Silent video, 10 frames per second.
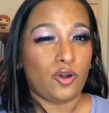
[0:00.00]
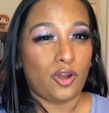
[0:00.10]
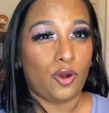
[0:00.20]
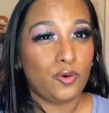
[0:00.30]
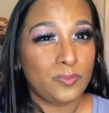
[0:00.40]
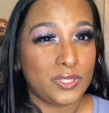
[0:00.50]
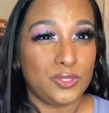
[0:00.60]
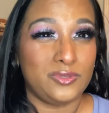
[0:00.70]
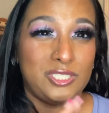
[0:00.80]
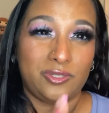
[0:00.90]
hope
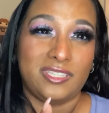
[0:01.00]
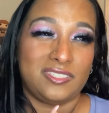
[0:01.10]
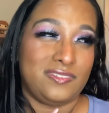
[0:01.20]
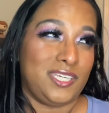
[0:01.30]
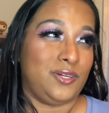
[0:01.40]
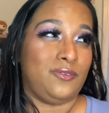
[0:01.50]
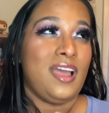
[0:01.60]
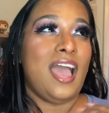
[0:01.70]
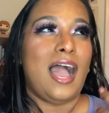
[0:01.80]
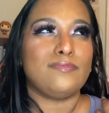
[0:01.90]
you enjoyed this video.
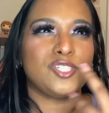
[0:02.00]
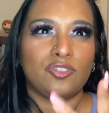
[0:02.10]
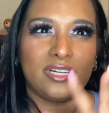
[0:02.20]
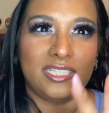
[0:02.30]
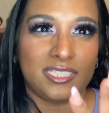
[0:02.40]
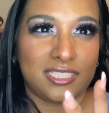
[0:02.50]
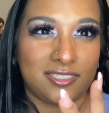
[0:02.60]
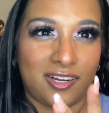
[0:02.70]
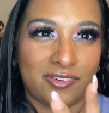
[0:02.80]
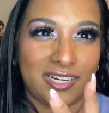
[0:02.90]
I'm struggling to
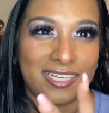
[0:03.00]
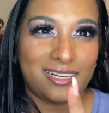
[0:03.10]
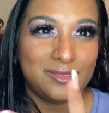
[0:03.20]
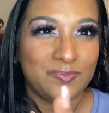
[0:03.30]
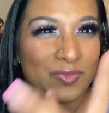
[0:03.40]
talk right now.